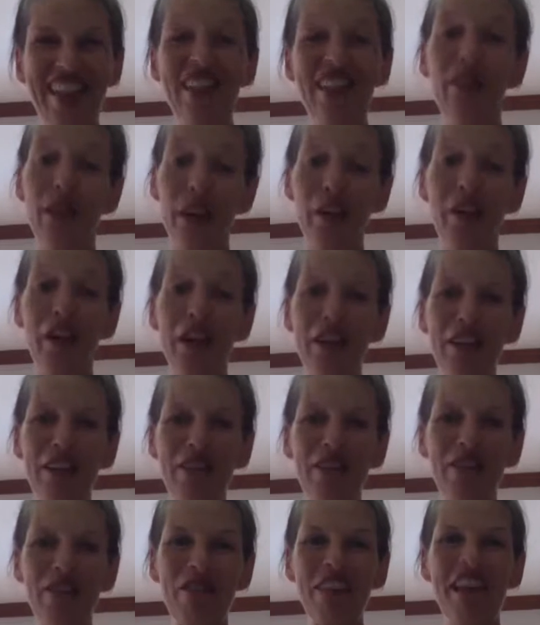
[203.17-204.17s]
yeah, that
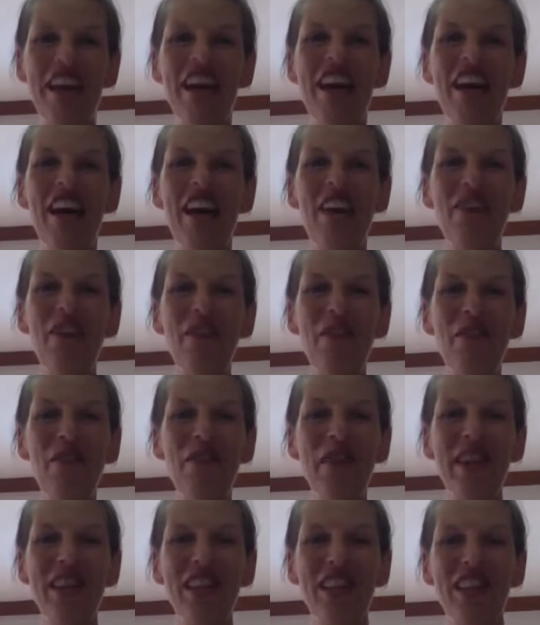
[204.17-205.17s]
too, of
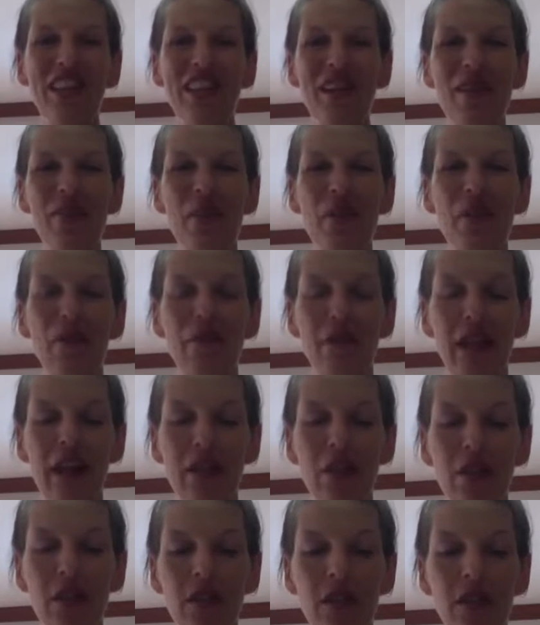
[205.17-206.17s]
information about
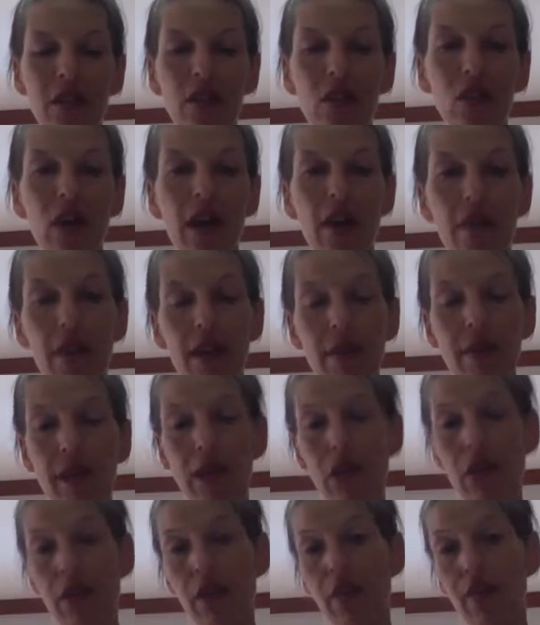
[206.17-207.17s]
flowers. So I already
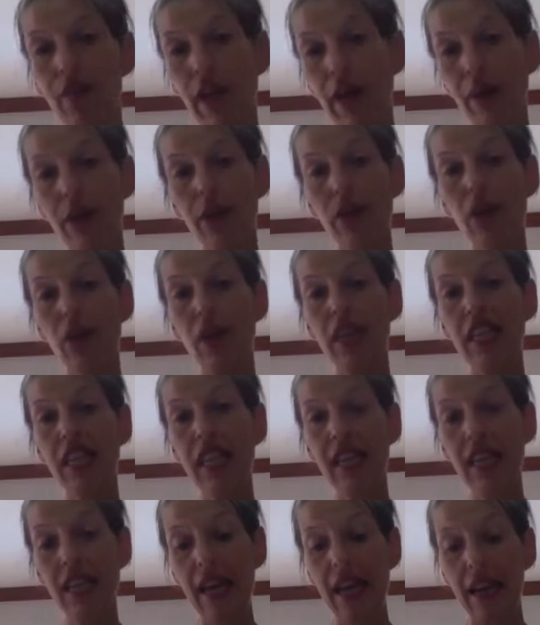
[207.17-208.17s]
mentioned that flowers are a
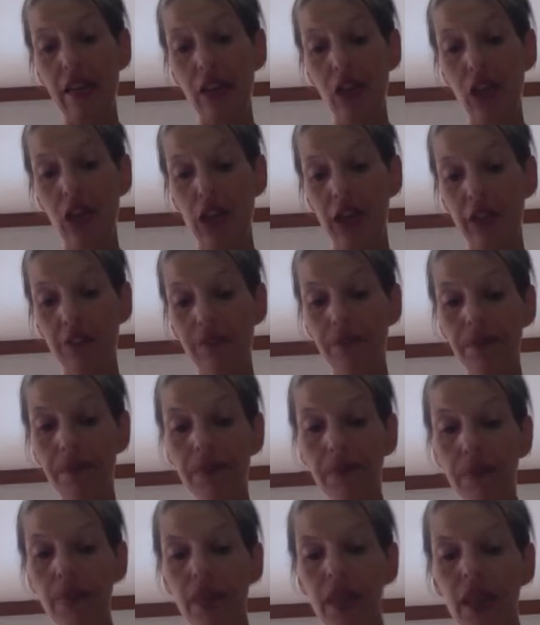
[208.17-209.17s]
yin energy.
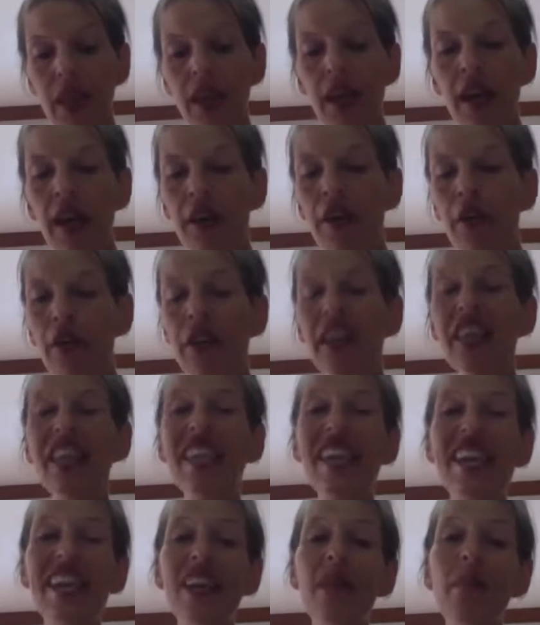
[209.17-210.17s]
They're the
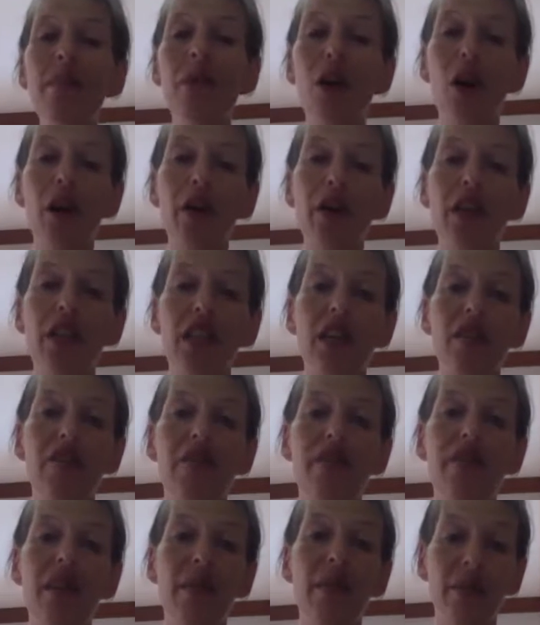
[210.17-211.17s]
yin part
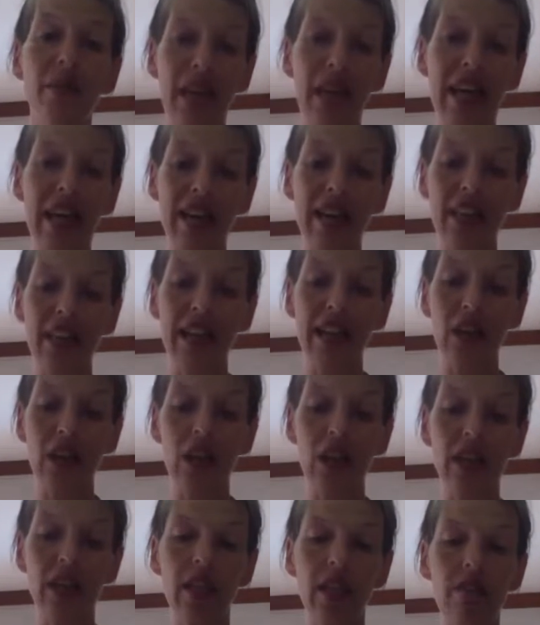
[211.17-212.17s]
of the plant,
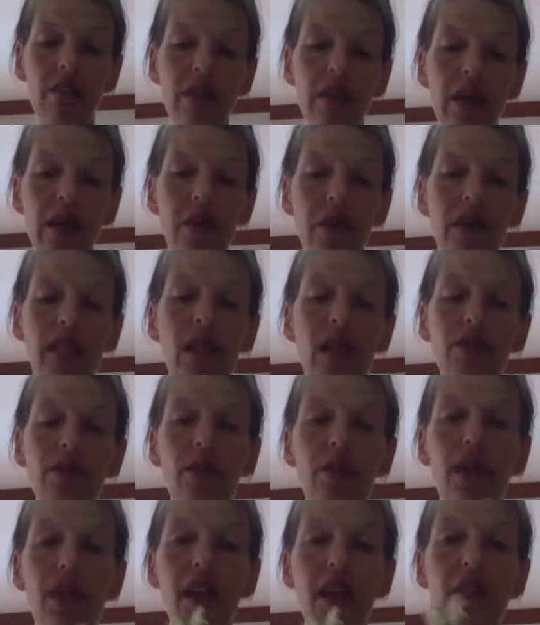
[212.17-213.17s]
actually, the flower itself.
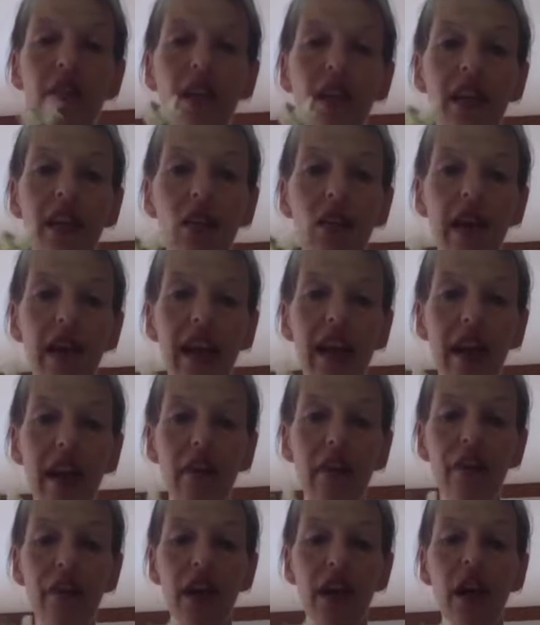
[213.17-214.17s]
So even here I
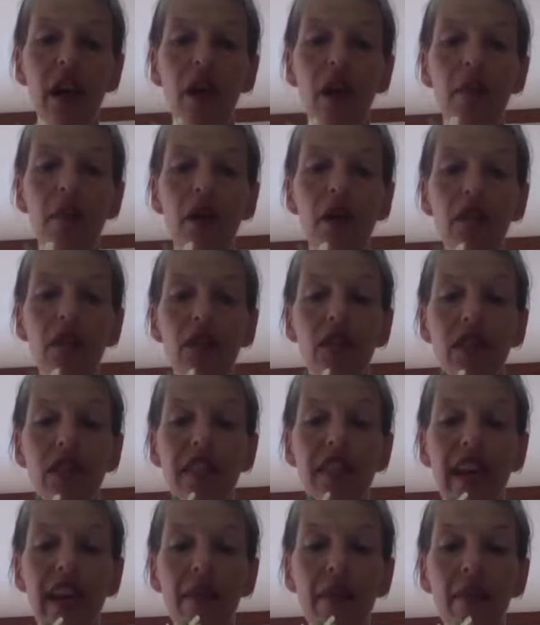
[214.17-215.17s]
have part of the
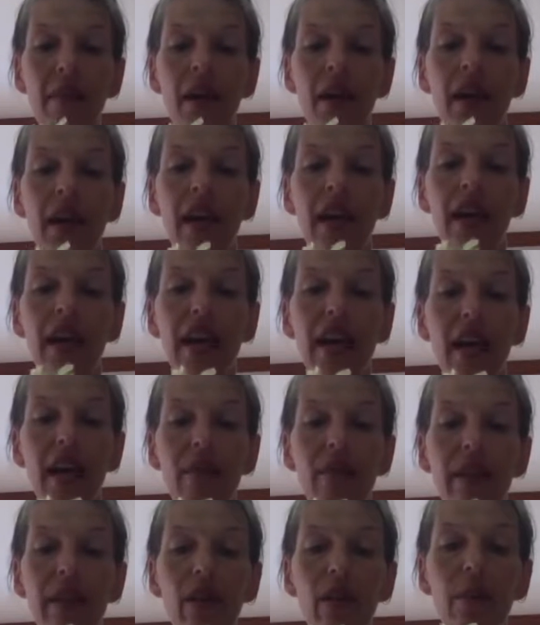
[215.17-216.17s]
stem and I
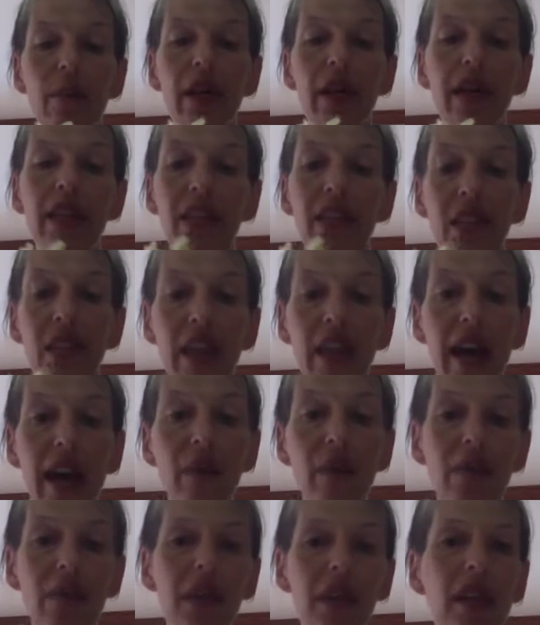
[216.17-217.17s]
have little buds.
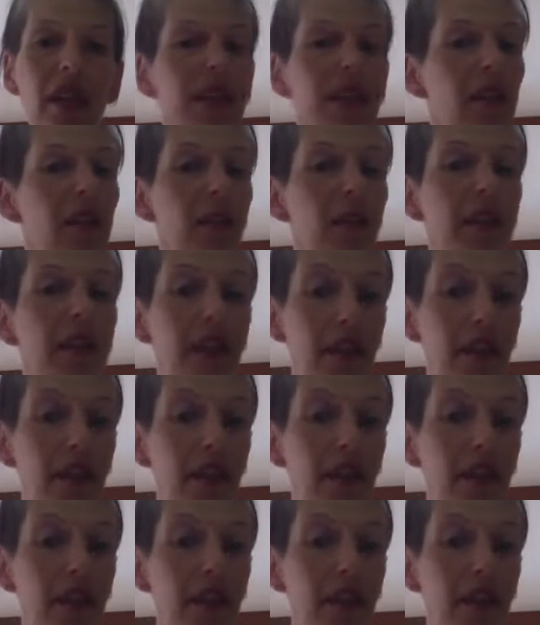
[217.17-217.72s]
That would be a little bit